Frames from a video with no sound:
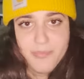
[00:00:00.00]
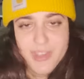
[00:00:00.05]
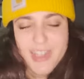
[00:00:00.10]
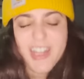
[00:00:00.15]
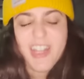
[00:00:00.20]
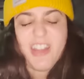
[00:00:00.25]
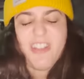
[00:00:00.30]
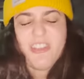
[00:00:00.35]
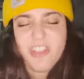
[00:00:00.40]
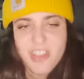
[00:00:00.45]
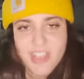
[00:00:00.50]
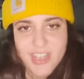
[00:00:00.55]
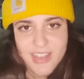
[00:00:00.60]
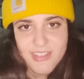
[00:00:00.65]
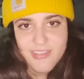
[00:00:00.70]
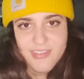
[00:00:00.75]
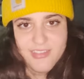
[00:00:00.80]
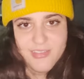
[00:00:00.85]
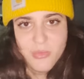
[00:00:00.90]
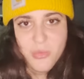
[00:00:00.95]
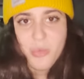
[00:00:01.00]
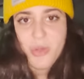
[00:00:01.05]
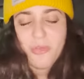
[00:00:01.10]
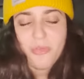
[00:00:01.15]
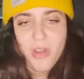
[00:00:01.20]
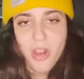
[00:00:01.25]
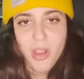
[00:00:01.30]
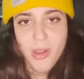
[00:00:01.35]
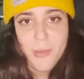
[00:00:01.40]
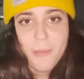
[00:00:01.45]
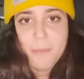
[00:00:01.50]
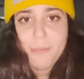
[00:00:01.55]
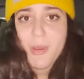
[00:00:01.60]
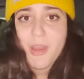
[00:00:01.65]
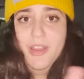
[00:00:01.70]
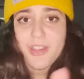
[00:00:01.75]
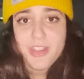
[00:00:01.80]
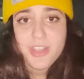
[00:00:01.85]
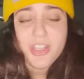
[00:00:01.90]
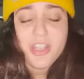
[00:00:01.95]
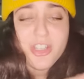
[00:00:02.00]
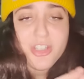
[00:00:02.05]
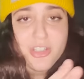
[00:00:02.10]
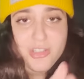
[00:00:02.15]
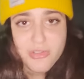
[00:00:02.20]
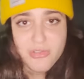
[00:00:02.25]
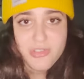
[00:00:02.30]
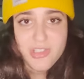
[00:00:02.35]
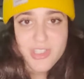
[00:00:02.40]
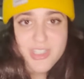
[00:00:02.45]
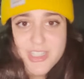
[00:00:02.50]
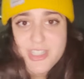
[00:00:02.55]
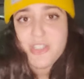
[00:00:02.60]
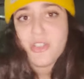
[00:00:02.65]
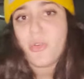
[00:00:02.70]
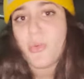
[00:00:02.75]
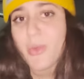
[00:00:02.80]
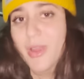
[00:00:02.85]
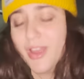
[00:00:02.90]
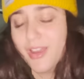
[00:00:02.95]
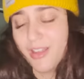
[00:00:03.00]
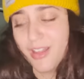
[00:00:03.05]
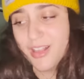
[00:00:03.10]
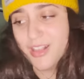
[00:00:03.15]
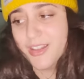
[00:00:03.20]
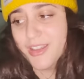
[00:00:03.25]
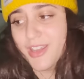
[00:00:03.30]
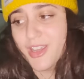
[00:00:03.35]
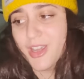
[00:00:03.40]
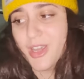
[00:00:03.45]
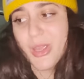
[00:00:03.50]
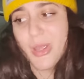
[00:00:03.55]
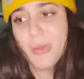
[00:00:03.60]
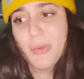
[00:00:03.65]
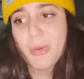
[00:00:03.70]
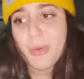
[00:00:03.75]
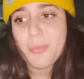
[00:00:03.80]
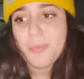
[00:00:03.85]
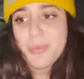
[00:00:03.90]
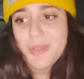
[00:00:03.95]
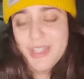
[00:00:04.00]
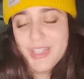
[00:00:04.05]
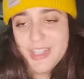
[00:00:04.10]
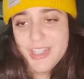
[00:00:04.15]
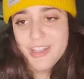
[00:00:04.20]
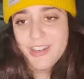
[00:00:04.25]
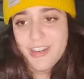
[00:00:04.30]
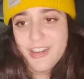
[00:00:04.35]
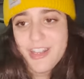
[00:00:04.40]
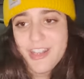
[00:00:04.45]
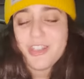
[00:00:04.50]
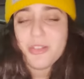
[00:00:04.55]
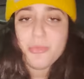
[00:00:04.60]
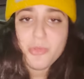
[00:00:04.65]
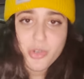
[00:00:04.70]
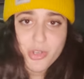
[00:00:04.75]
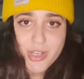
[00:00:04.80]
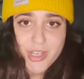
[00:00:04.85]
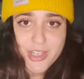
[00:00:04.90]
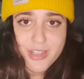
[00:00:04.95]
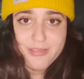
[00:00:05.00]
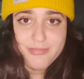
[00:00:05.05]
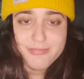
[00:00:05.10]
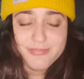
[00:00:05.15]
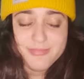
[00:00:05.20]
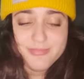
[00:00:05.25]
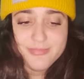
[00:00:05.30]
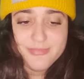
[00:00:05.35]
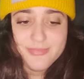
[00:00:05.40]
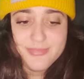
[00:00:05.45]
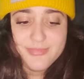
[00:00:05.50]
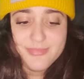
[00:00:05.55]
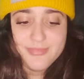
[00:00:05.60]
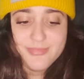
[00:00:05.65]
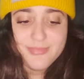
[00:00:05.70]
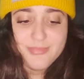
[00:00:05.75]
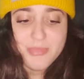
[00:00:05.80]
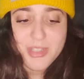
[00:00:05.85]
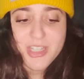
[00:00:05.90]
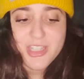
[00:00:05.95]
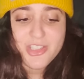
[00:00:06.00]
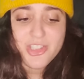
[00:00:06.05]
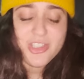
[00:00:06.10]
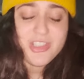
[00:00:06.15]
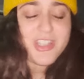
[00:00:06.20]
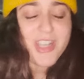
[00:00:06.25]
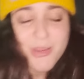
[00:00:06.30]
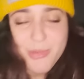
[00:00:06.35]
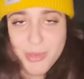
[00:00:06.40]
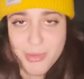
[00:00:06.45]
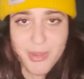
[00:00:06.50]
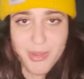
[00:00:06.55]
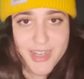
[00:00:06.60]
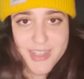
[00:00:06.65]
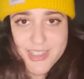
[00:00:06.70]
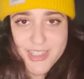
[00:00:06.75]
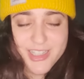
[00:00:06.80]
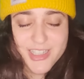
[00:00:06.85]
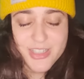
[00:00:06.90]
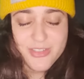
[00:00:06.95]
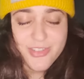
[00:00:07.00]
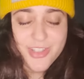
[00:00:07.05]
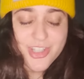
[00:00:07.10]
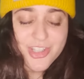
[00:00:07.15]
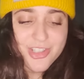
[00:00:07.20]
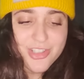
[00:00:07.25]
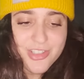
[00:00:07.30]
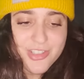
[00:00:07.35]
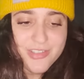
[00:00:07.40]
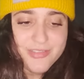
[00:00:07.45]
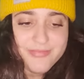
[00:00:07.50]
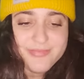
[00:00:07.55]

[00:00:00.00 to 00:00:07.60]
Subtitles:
and everything went wrong. But the good news is Noelle will be here in the morning because she's coming back to Icefish.